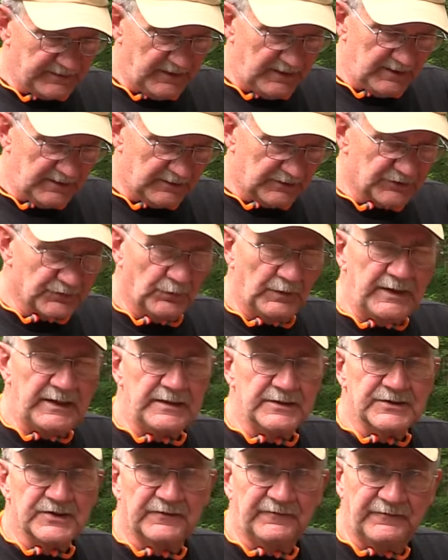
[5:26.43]
think,
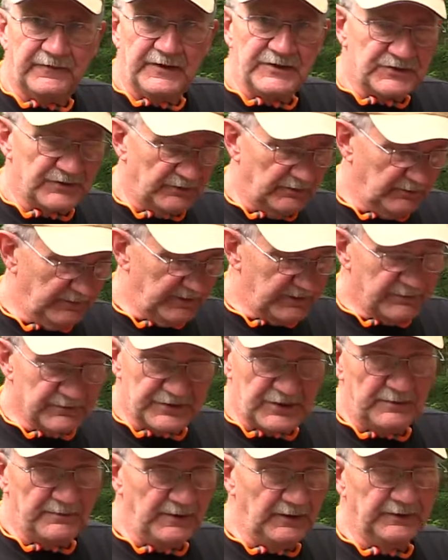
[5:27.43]
Sweden's official, this was
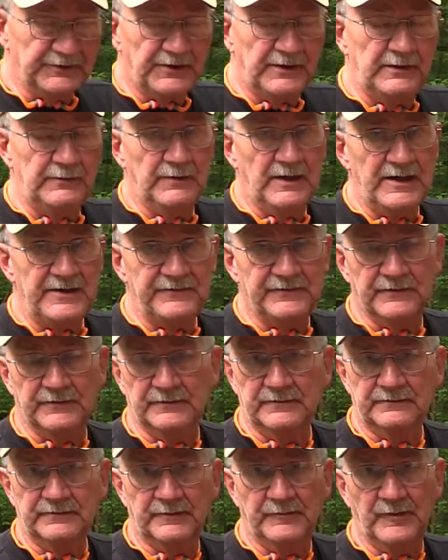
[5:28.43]
their military rifle
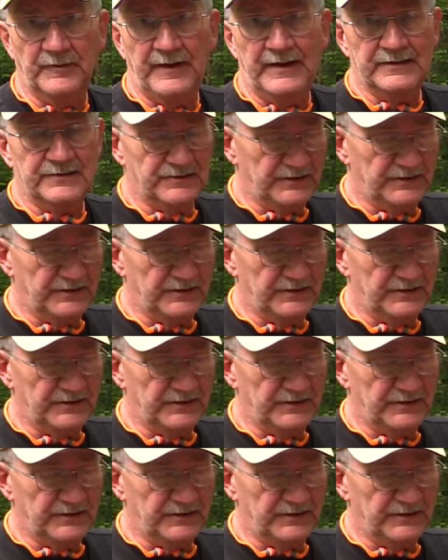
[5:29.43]
from about